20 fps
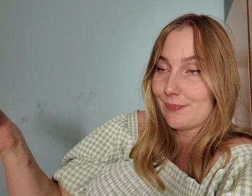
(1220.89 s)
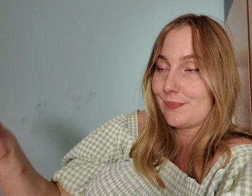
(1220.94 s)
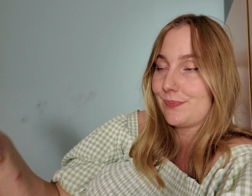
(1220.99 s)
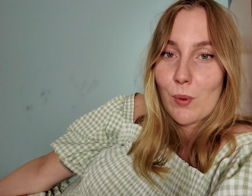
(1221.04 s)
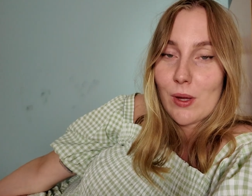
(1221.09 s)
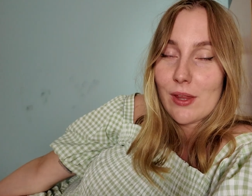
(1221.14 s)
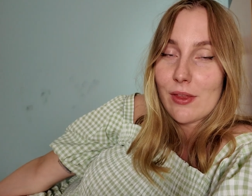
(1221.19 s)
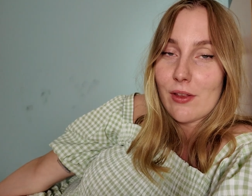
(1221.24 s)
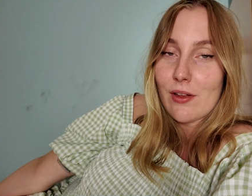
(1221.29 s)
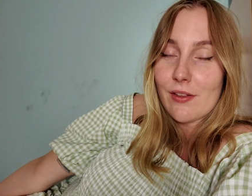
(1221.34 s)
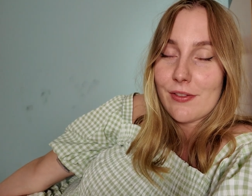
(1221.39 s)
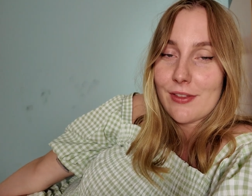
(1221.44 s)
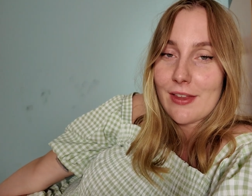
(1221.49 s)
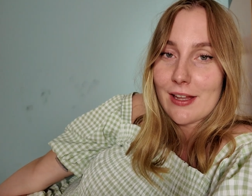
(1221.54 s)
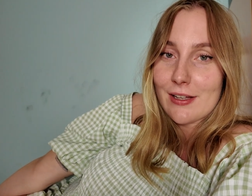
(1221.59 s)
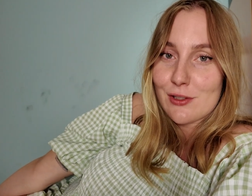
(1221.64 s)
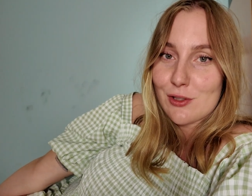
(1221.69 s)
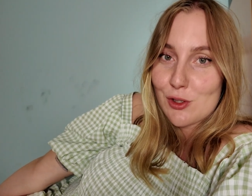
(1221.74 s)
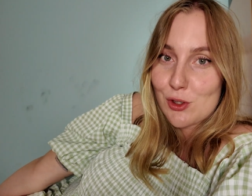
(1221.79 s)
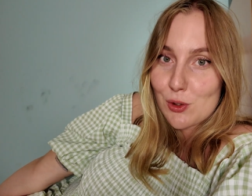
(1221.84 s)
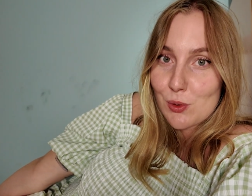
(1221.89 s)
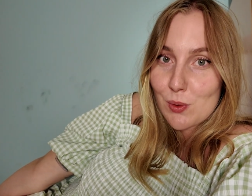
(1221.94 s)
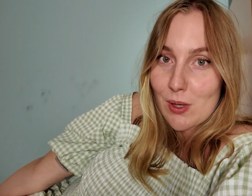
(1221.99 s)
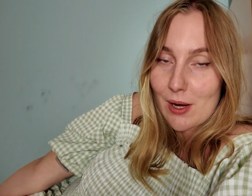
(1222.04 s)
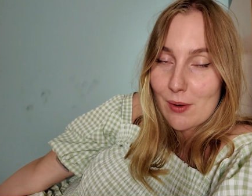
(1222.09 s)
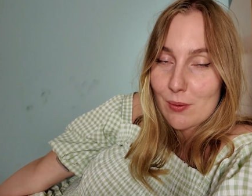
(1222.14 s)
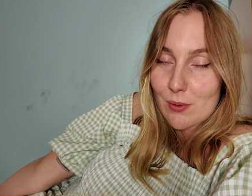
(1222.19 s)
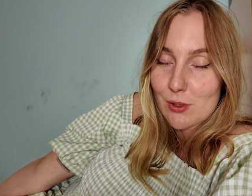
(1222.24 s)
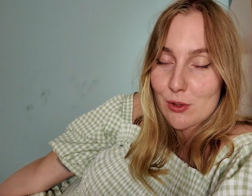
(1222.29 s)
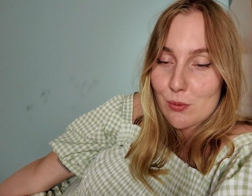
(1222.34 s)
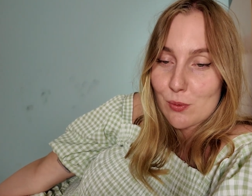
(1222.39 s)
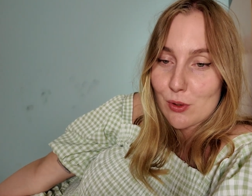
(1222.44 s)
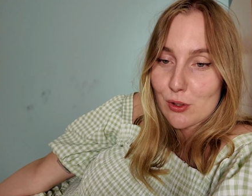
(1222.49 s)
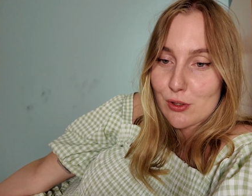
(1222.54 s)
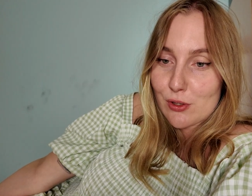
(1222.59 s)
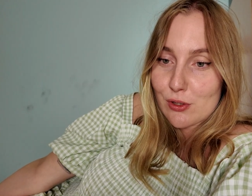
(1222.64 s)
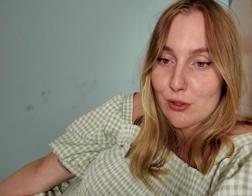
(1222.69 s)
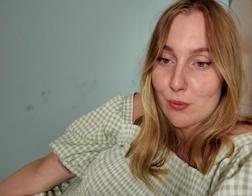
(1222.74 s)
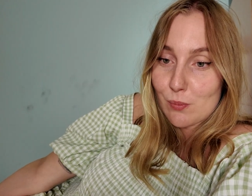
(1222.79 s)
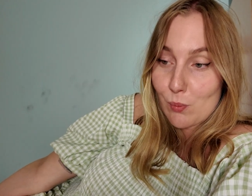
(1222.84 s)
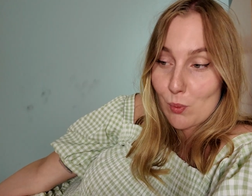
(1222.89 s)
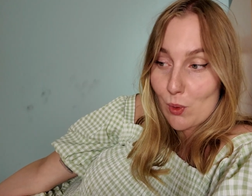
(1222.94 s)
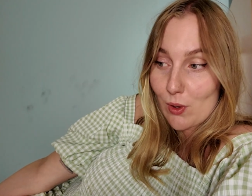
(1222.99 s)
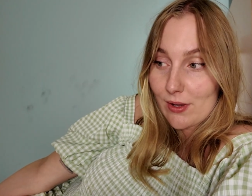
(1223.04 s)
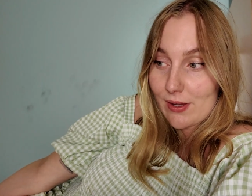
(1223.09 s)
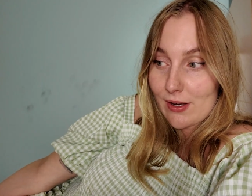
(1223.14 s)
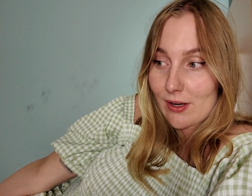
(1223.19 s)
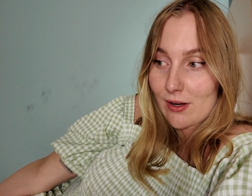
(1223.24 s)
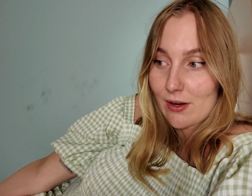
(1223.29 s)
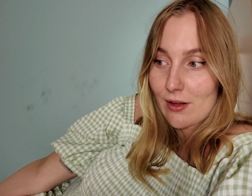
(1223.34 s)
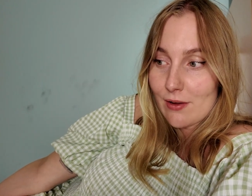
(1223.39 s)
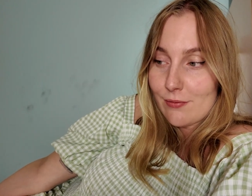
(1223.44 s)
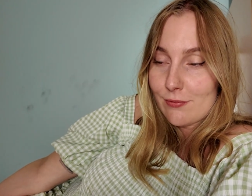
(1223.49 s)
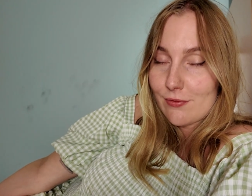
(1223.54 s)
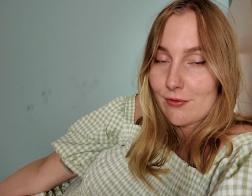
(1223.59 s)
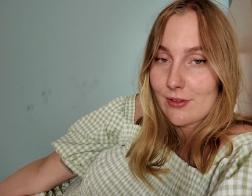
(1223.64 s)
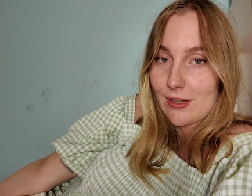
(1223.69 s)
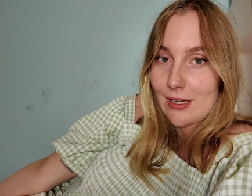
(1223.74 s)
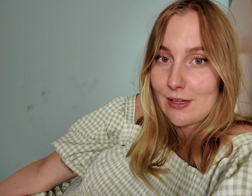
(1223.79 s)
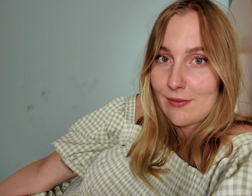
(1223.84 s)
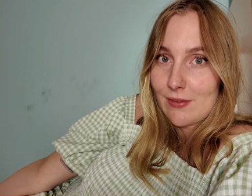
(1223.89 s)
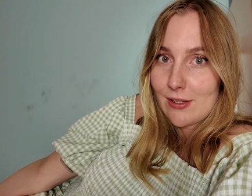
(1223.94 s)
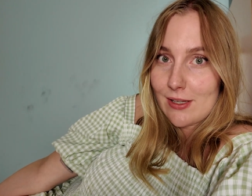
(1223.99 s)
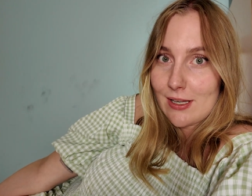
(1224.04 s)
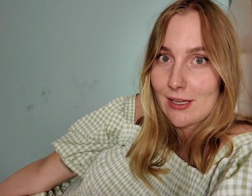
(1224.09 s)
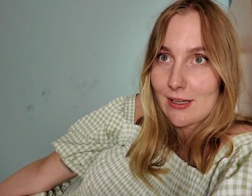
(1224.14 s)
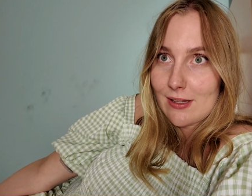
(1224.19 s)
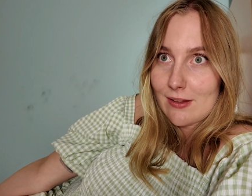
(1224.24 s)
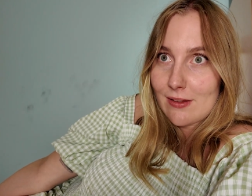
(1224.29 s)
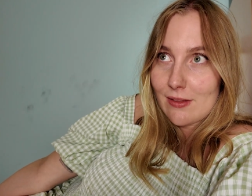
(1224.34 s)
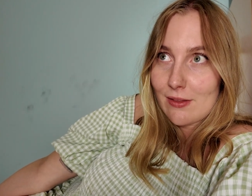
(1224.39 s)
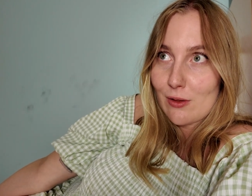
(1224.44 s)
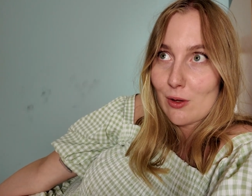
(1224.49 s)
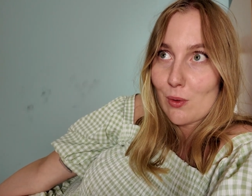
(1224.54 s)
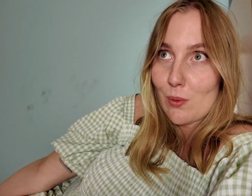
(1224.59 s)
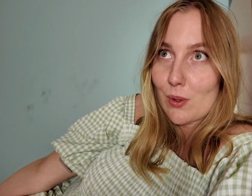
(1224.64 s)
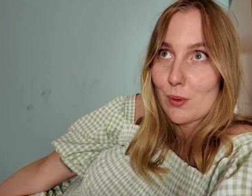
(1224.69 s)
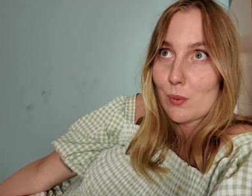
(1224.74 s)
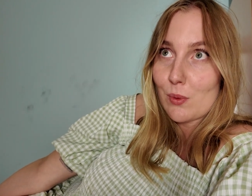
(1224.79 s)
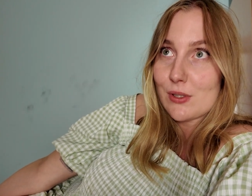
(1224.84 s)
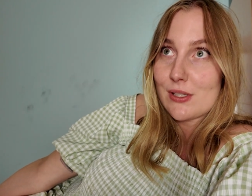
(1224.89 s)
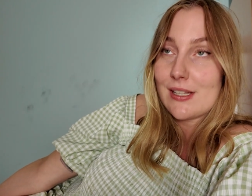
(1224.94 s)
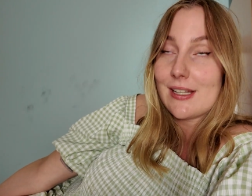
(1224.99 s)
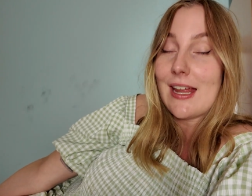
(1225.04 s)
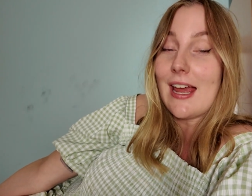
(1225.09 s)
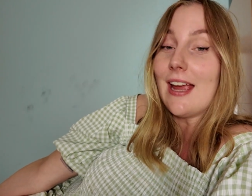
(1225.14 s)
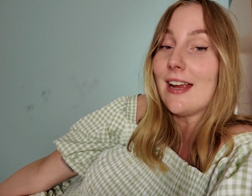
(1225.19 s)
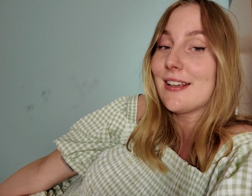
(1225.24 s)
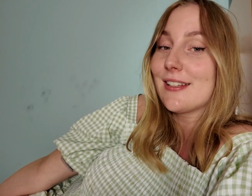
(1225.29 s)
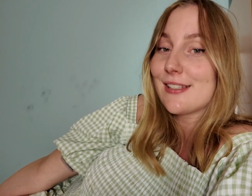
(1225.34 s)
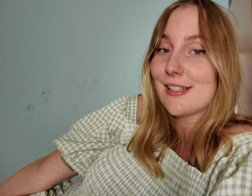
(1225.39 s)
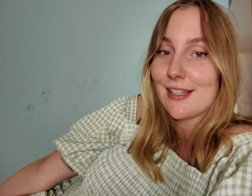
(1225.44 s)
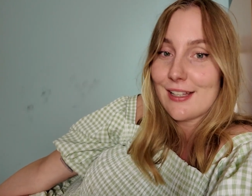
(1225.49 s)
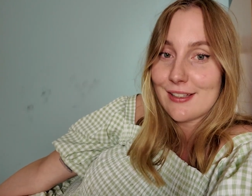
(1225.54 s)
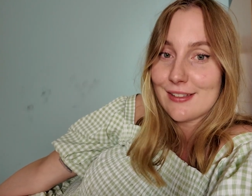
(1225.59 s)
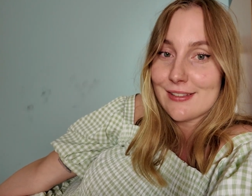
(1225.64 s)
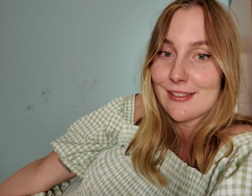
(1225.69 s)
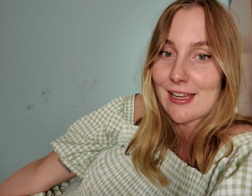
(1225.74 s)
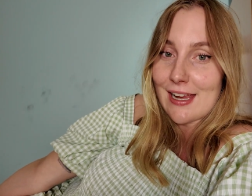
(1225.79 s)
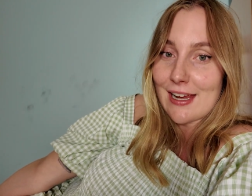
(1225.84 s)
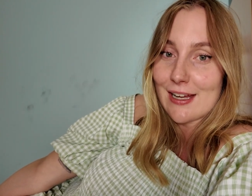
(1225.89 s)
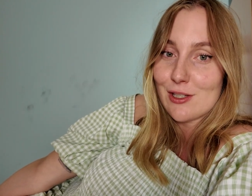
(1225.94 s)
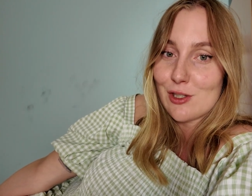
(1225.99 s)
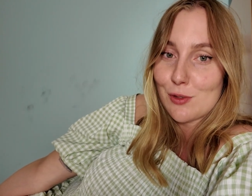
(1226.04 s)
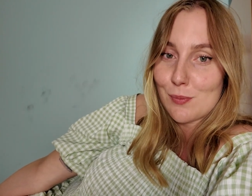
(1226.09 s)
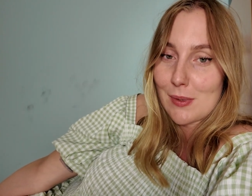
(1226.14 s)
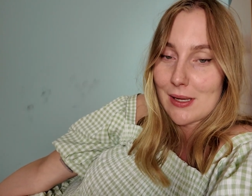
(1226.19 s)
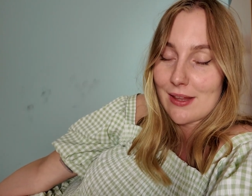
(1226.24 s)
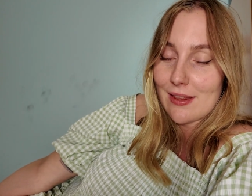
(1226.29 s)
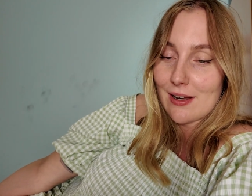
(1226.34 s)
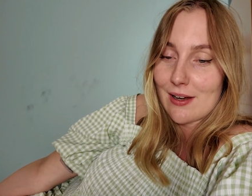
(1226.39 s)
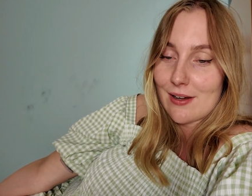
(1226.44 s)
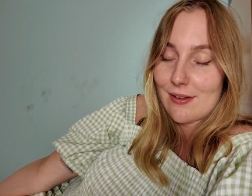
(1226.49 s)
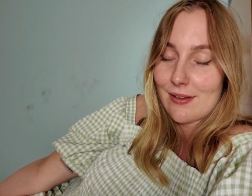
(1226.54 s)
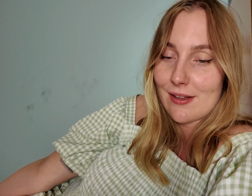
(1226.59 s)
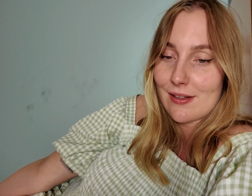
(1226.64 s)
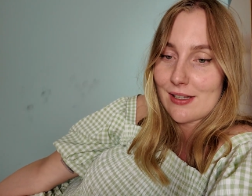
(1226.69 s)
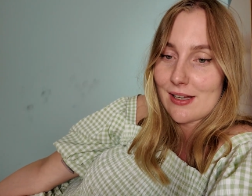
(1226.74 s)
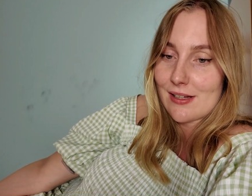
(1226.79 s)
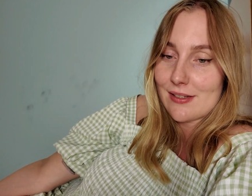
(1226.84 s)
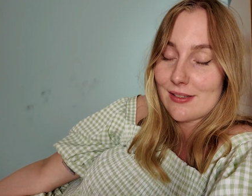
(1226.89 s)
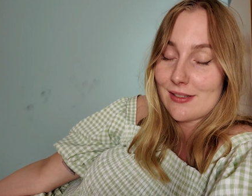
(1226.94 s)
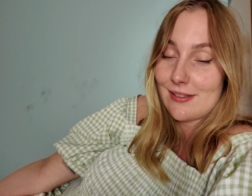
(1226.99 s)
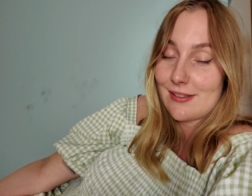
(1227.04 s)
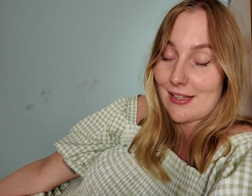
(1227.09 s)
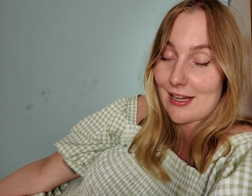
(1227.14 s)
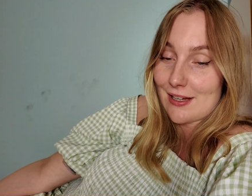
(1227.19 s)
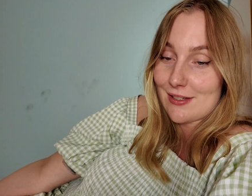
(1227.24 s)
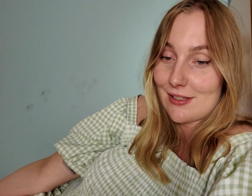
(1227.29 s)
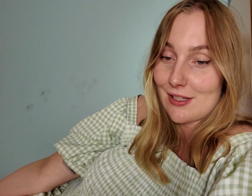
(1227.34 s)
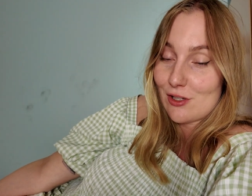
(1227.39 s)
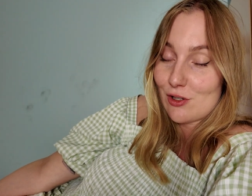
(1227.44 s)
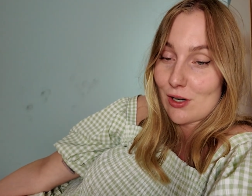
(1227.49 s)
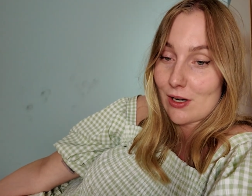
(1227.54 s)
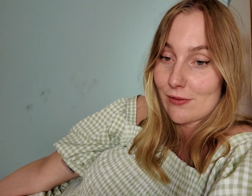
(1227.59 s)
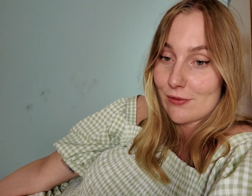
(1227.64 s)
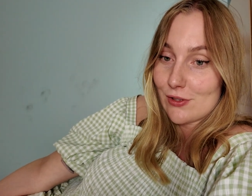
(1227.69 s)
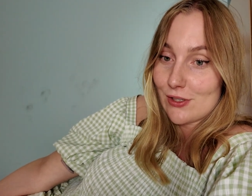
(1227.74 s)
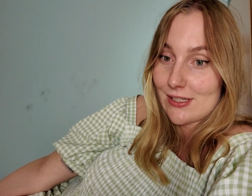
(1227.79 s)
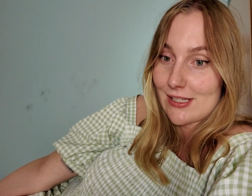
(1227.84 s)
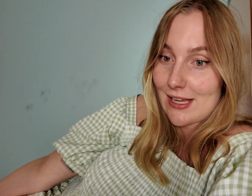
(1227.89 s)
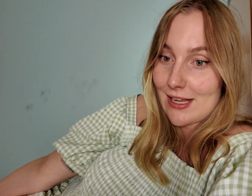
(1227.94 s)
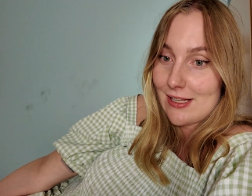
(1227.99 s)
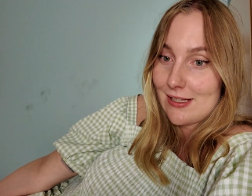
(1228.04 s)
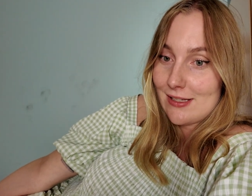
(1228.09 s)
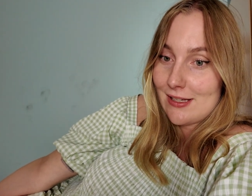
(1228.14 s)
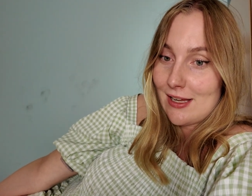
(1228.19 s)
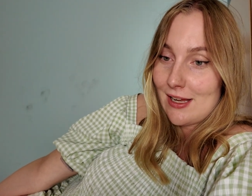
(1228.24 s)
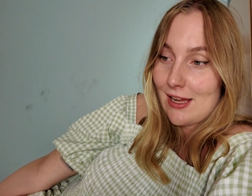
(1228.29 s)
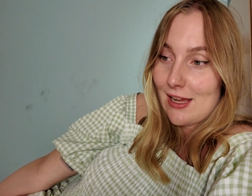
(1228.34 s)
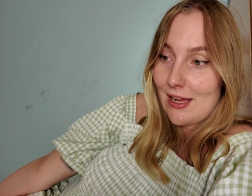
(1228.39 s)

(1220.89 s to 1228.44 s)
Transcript: We thought that 2 hours was more than enough, even though it was an excellent day to be there, the taxi driver said.